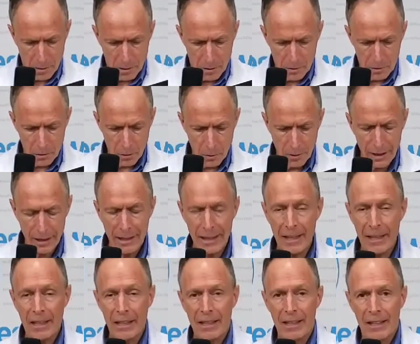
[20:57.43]
So
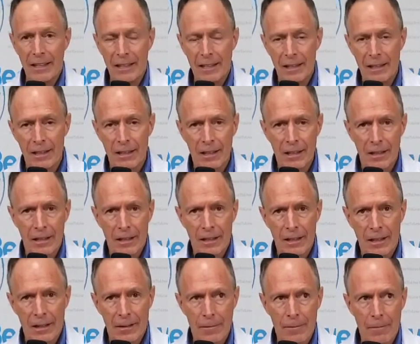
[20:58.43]
any
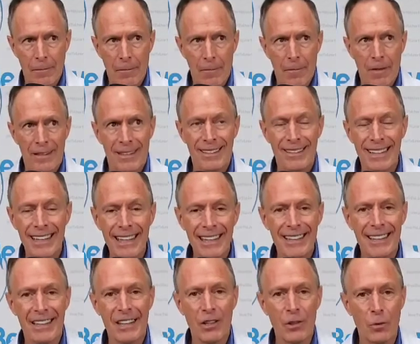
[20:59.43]

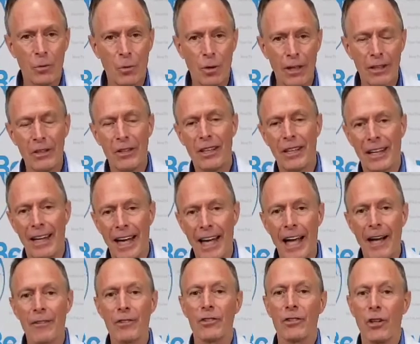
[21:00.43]
seasoning you want, you can
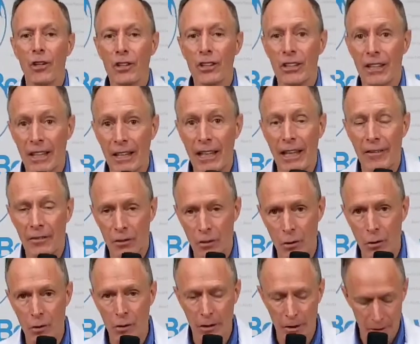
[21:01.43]
have as long as it doesn't have
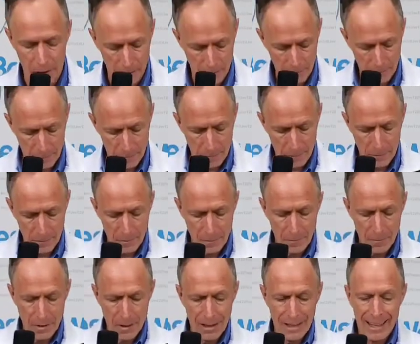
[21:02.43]
sugar in there.
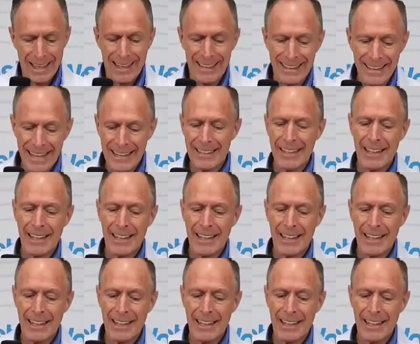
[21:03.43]
Next